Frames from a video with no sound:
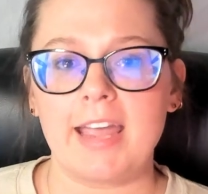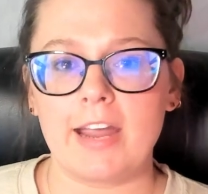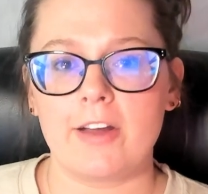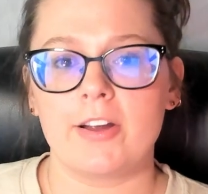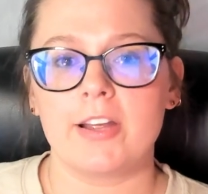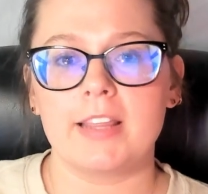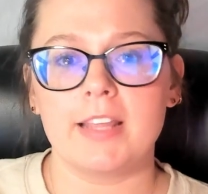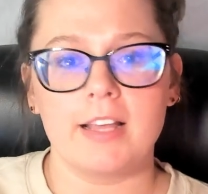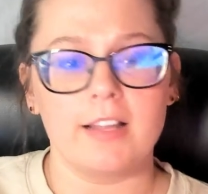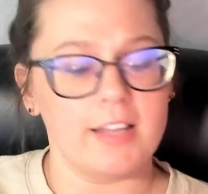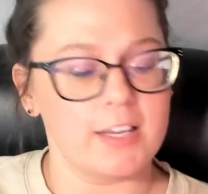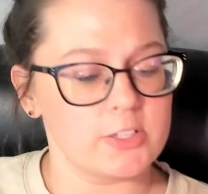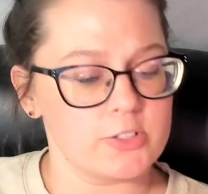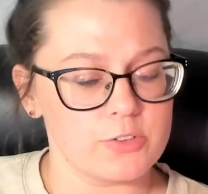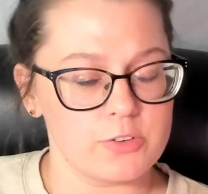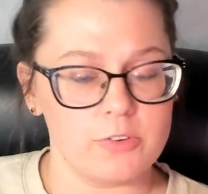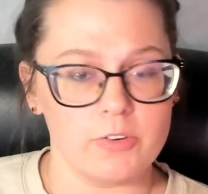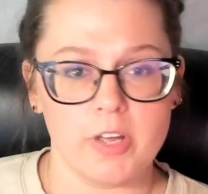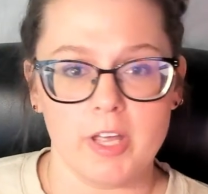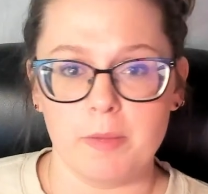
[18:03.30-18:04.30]
carry the
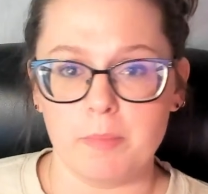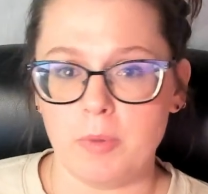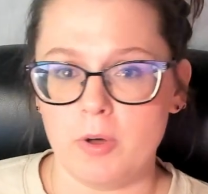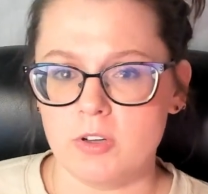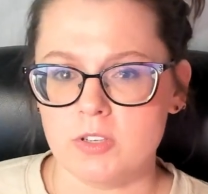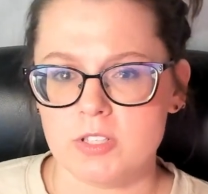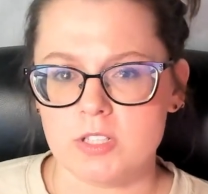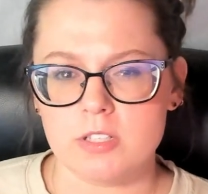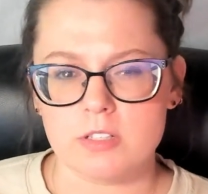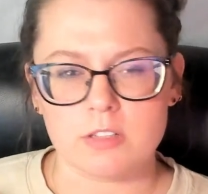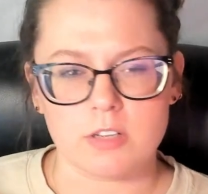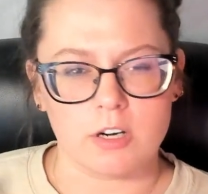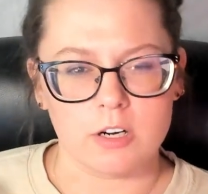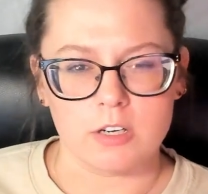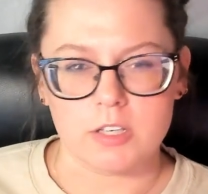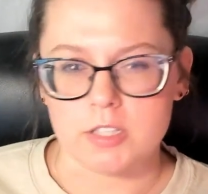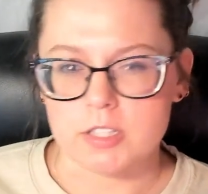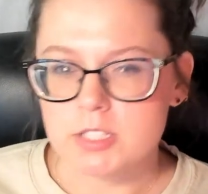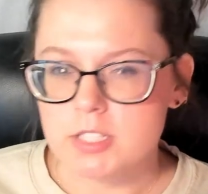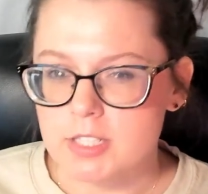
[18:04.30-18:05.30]
electrical impulses,
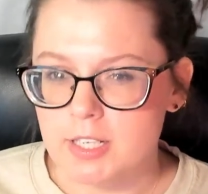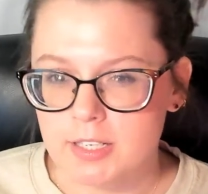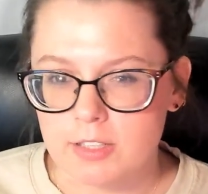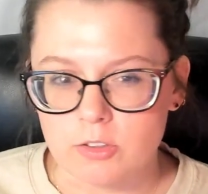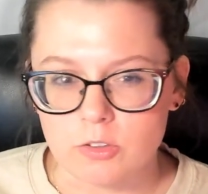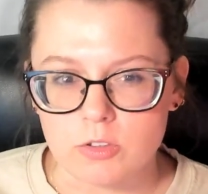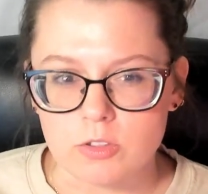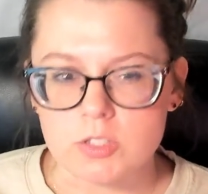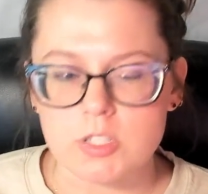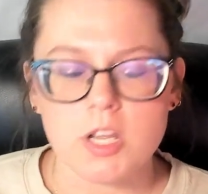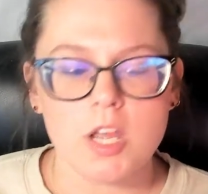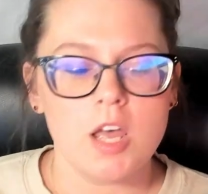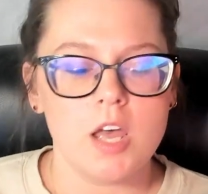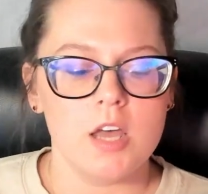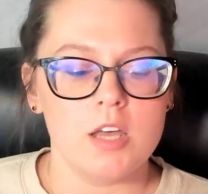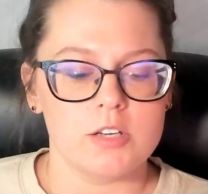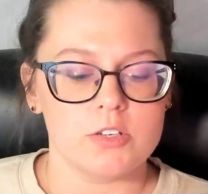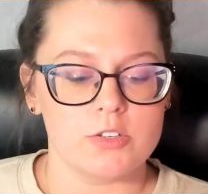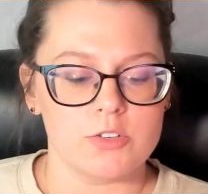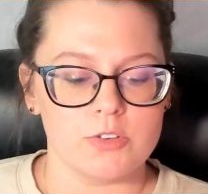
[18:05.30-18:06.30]
current signals
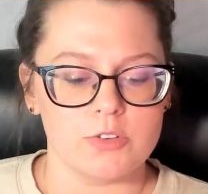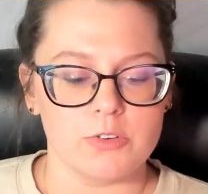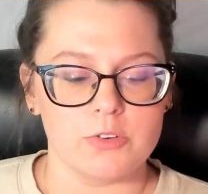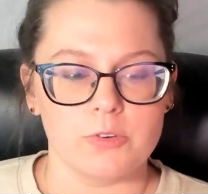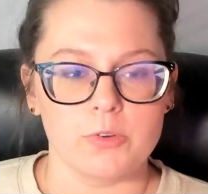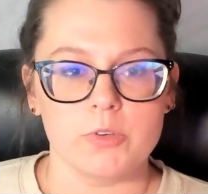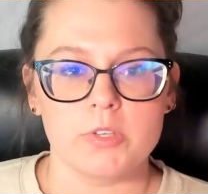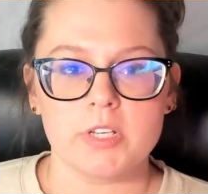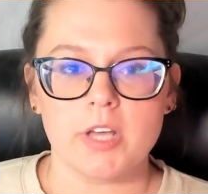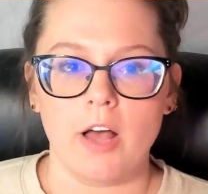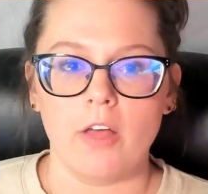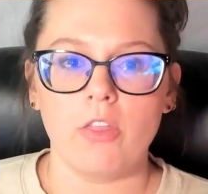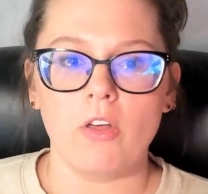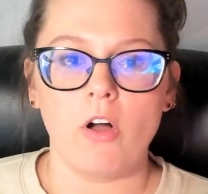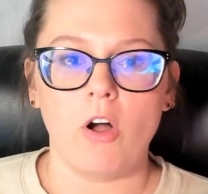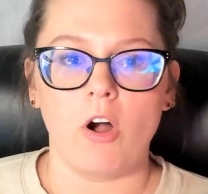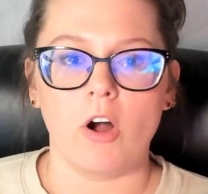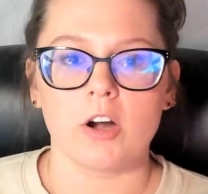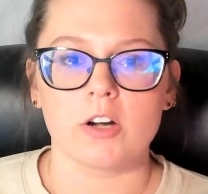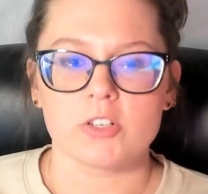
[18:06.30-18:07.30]
to tell the
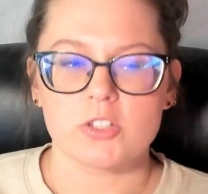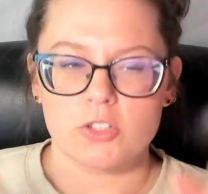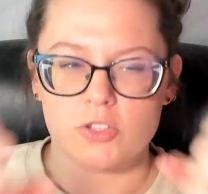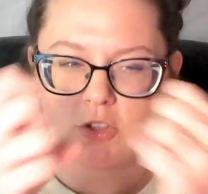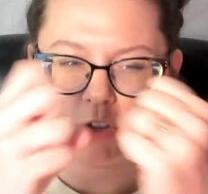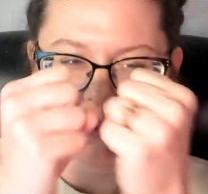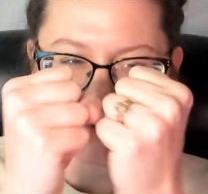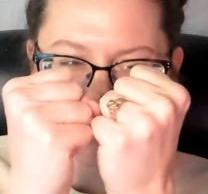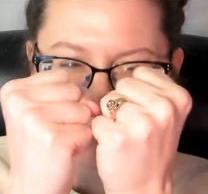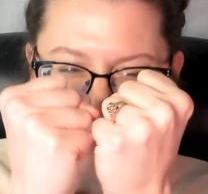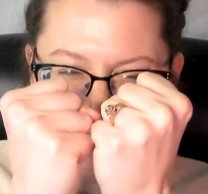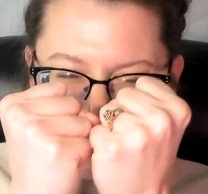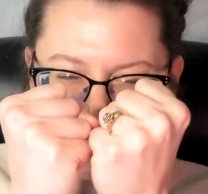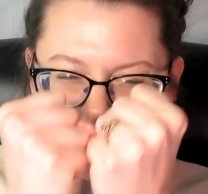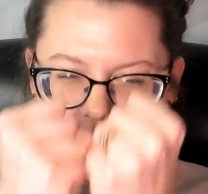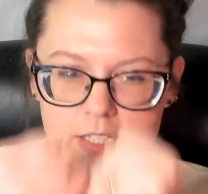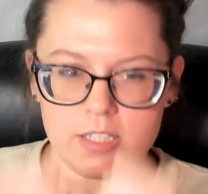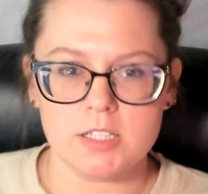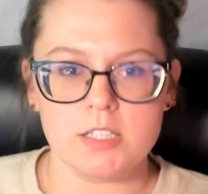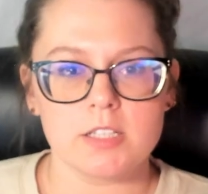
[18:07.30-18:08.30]
heart to
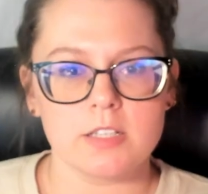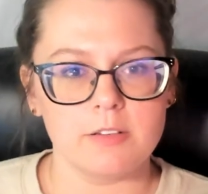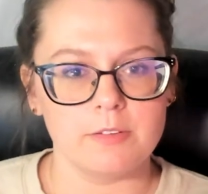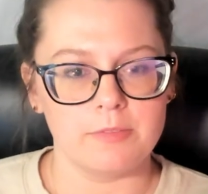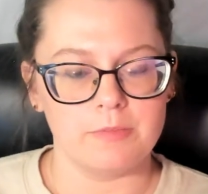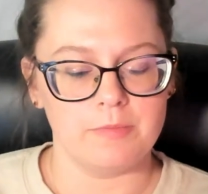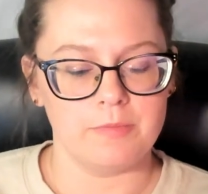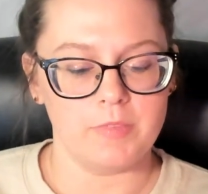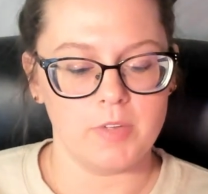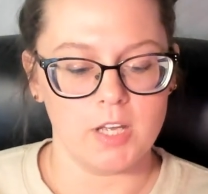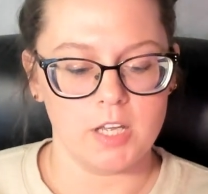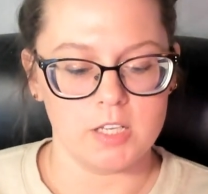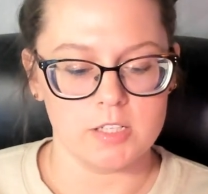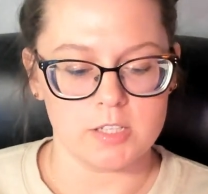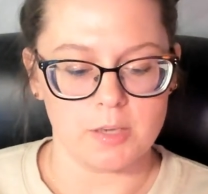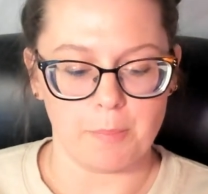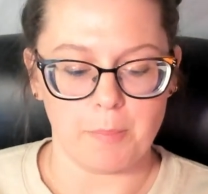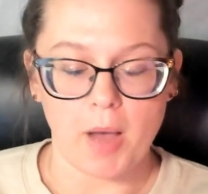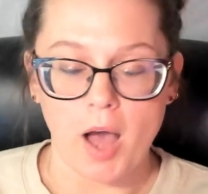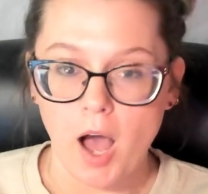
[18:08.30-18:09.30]
squeeze,
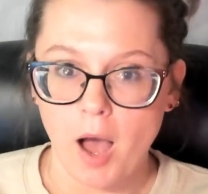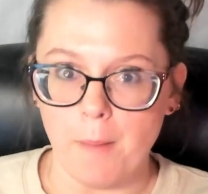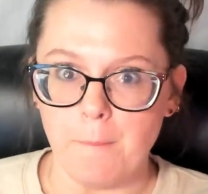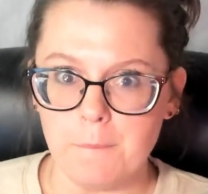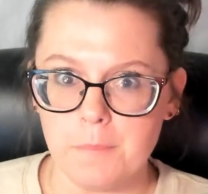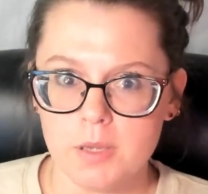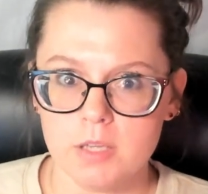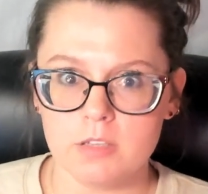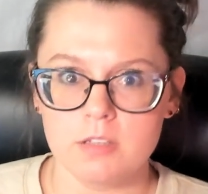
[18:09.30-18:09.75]
to pump.